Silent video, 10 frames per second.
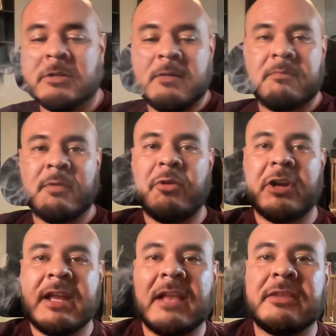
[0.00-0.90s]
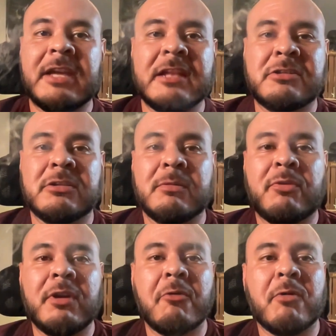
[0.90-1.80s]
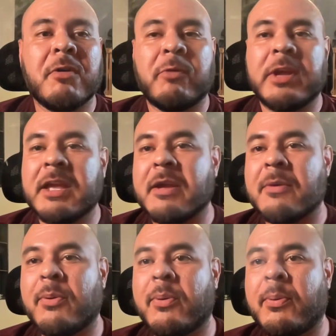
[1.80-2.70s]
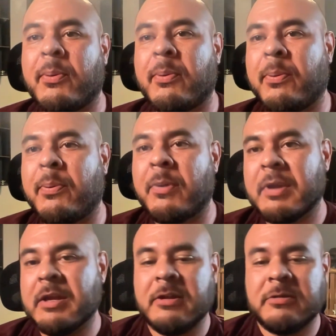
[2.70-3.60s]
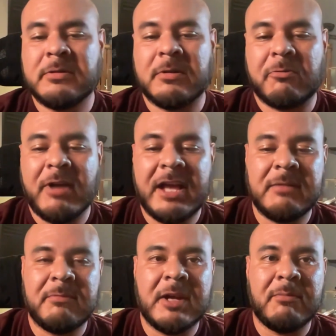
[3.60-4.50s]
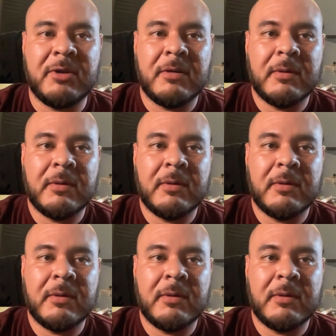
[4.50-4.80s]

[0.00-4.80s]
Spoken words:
But we're going to have to get to the point where we do the random number